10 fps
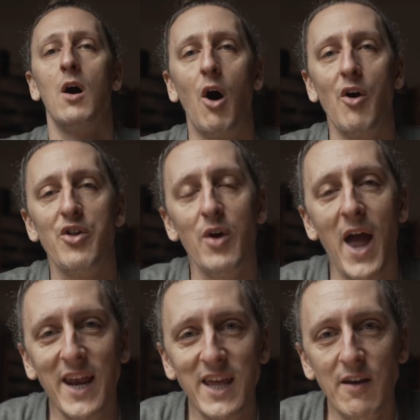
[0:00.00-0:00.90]
Are there
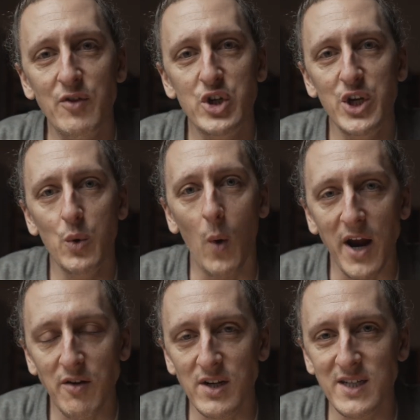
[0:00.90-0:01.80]
any Virginia
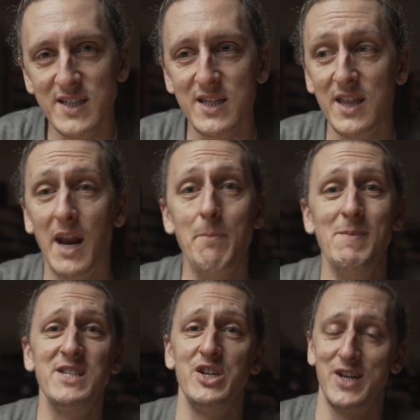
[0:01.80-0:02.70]
wineries that I
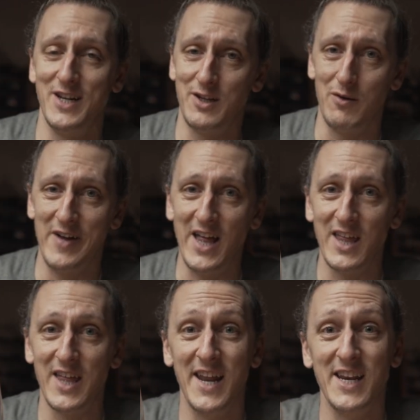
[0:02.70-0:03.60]
missed in Shenandoah Valley
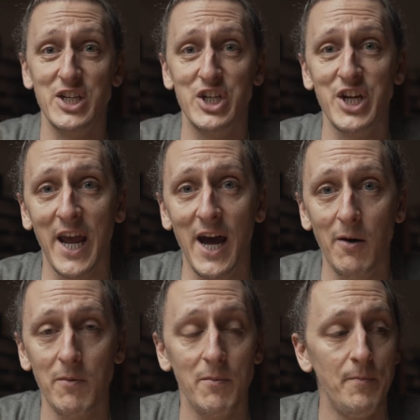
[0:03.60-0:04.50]
that I need to check
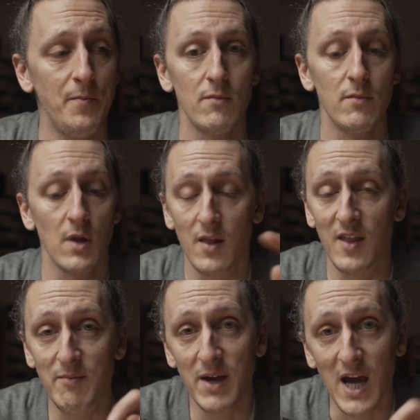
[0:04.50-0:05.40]
out?
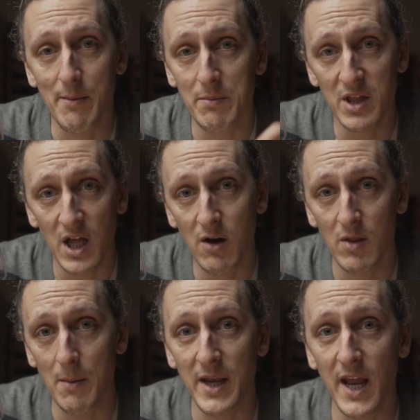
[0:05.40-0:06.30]
Leave me a comment below.
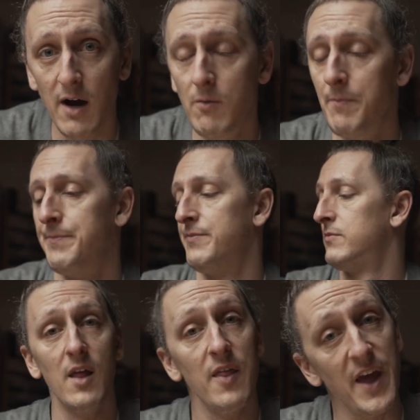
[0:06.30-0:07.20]
Let me know.
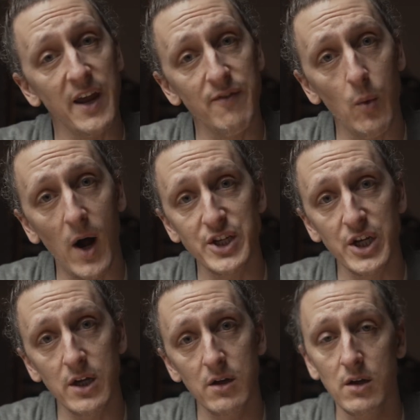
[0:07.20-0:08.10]
Thank you for
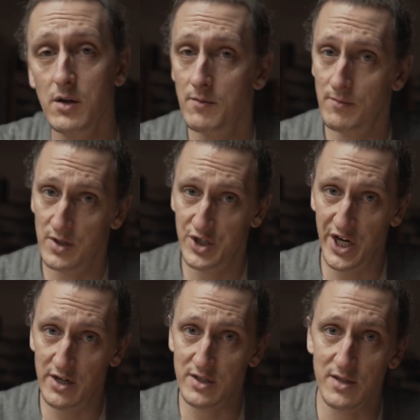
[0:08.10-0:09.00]
watching.
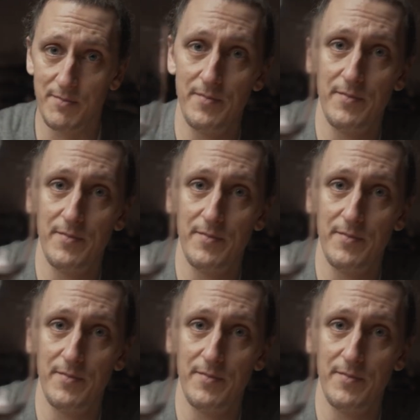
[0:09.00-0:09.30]
Cheers.